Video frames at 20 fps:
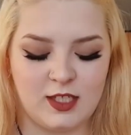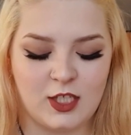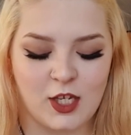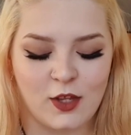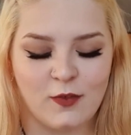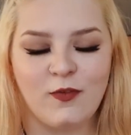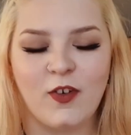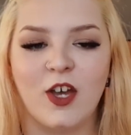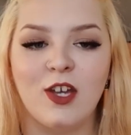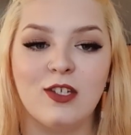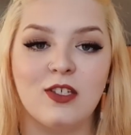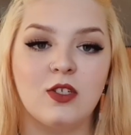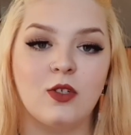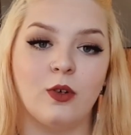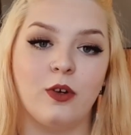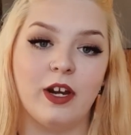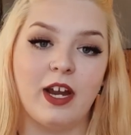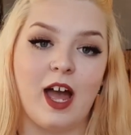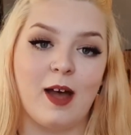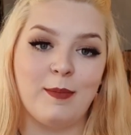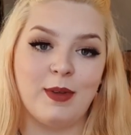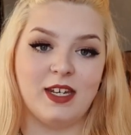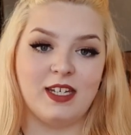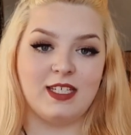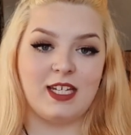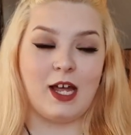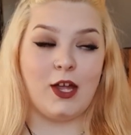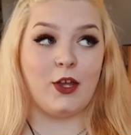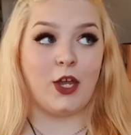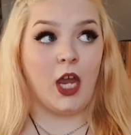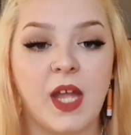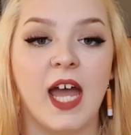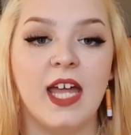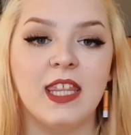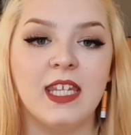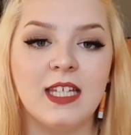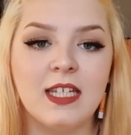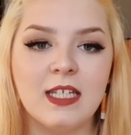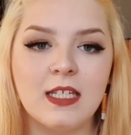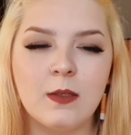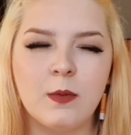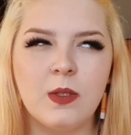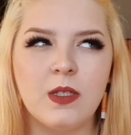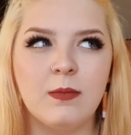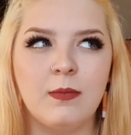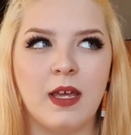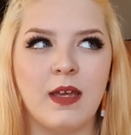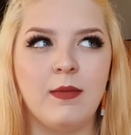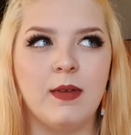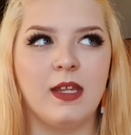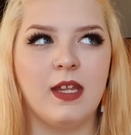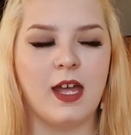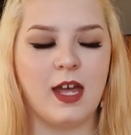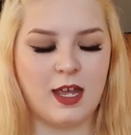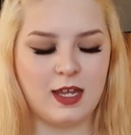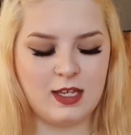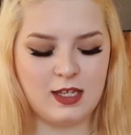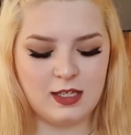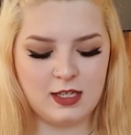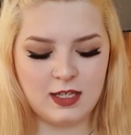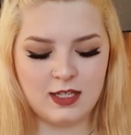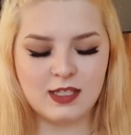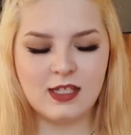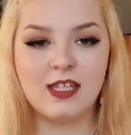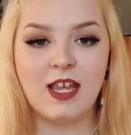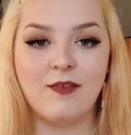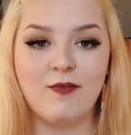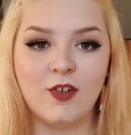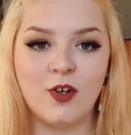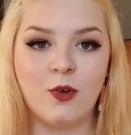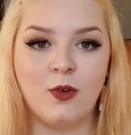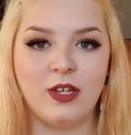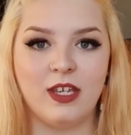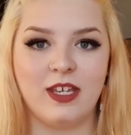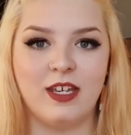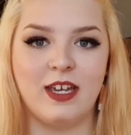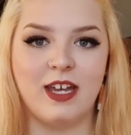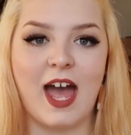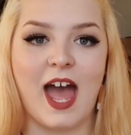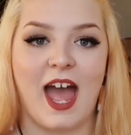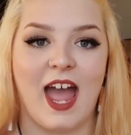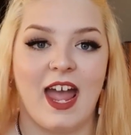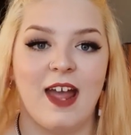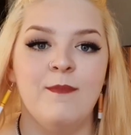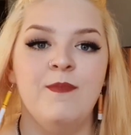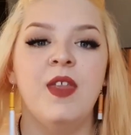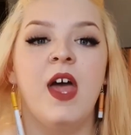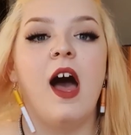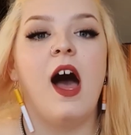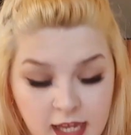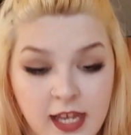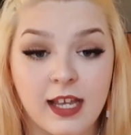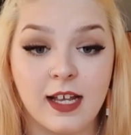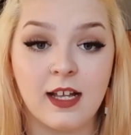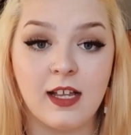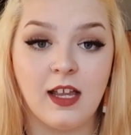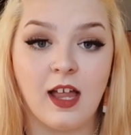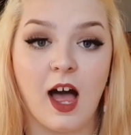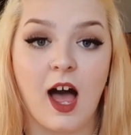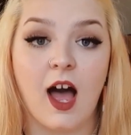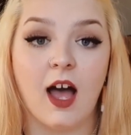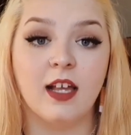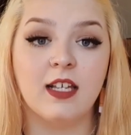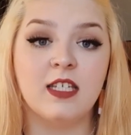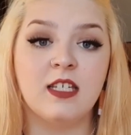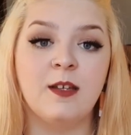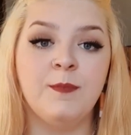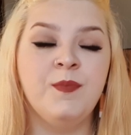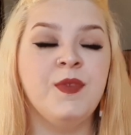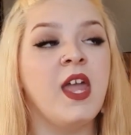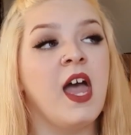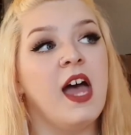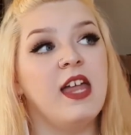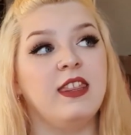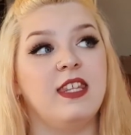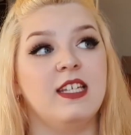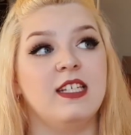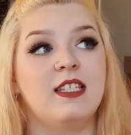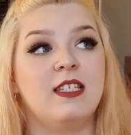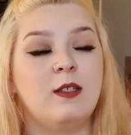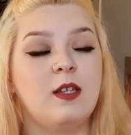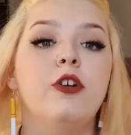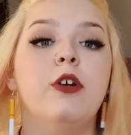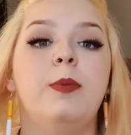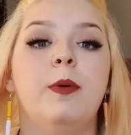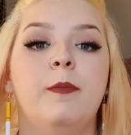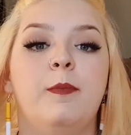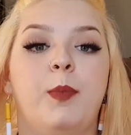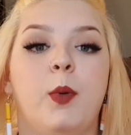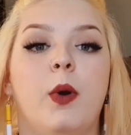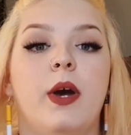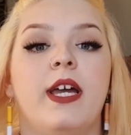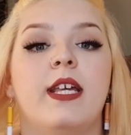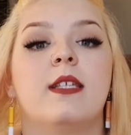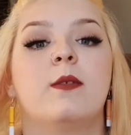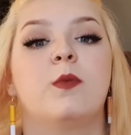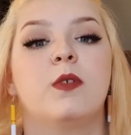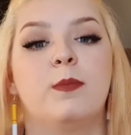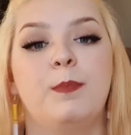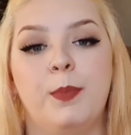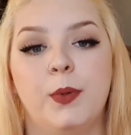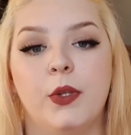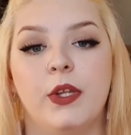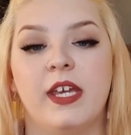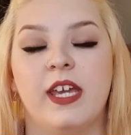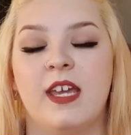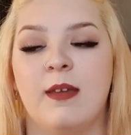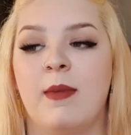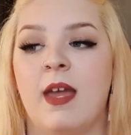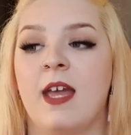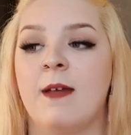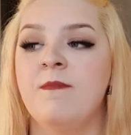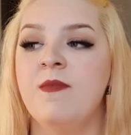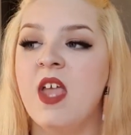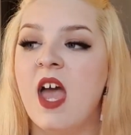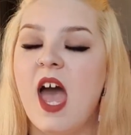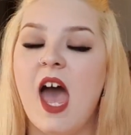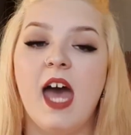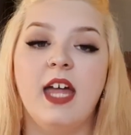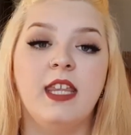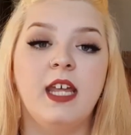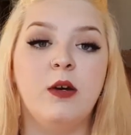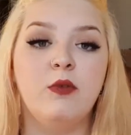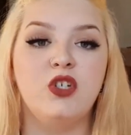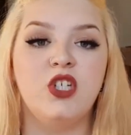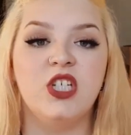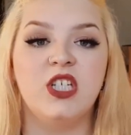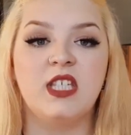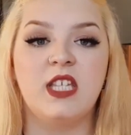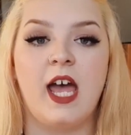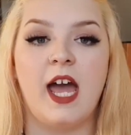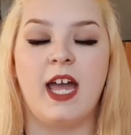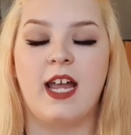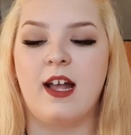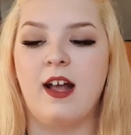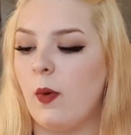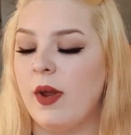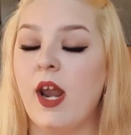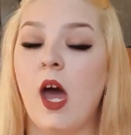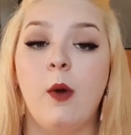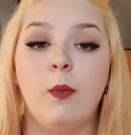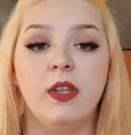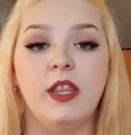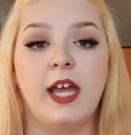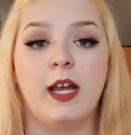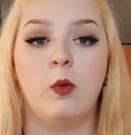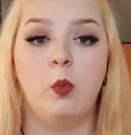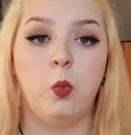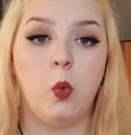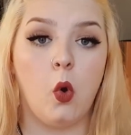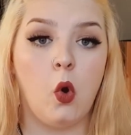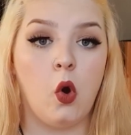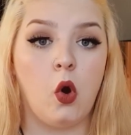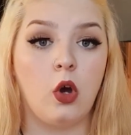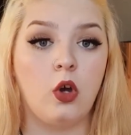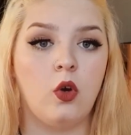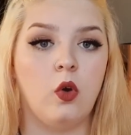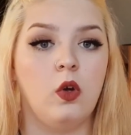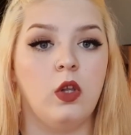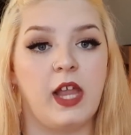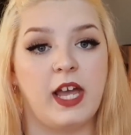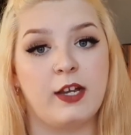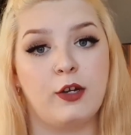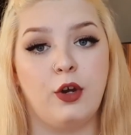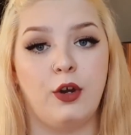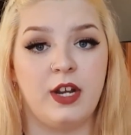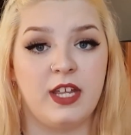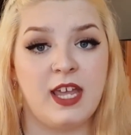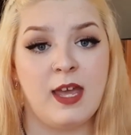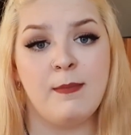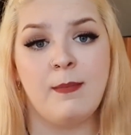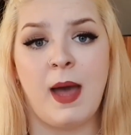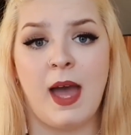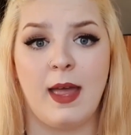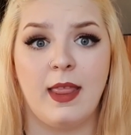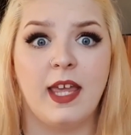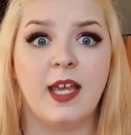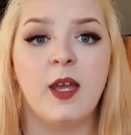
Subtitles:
So the first story I'm going to tell you, I think this was maybe like year 7 or year 8. In class, this group of boys was bullying me, and they were just like, when I would like walk or like go to get my